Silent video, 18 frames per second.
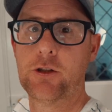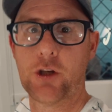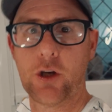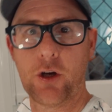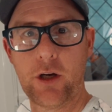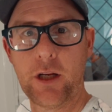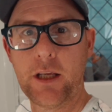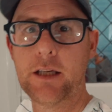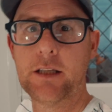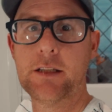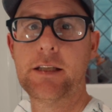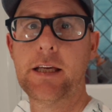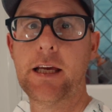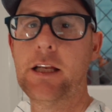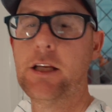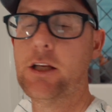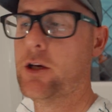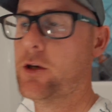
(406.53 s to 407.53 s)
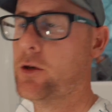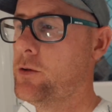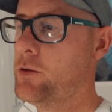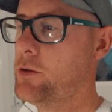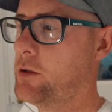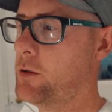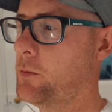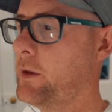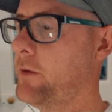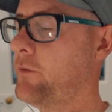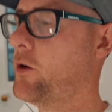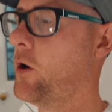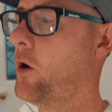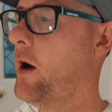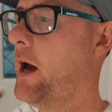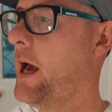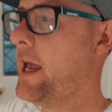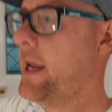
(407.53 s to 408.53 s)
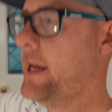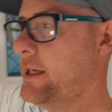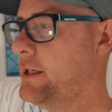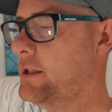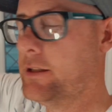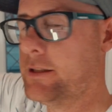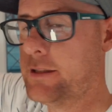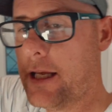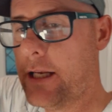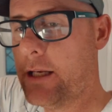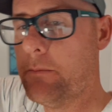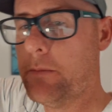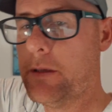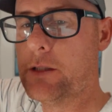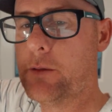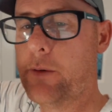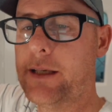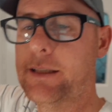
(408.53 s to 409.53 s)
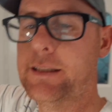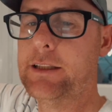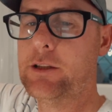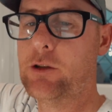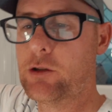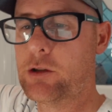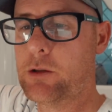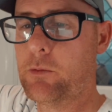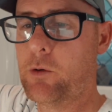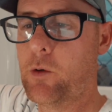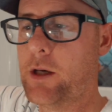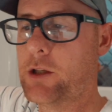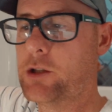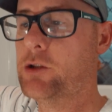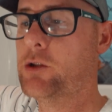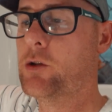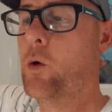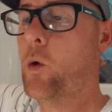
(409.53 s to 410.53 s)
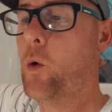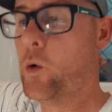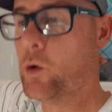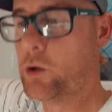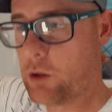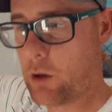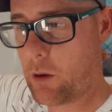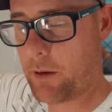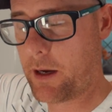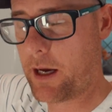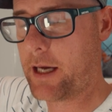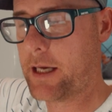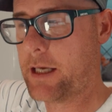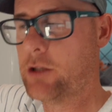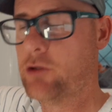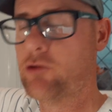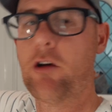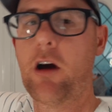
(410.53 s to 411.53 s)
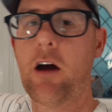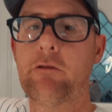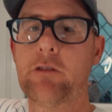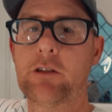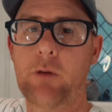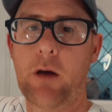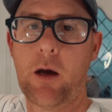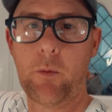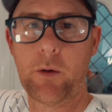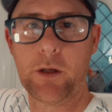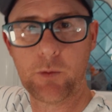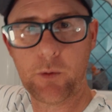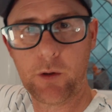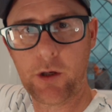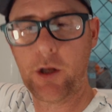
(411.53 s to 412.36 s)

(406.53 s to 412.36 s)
journey continues. We've got Aiden sending me swings. He's got some questions also about his drive as well, which we're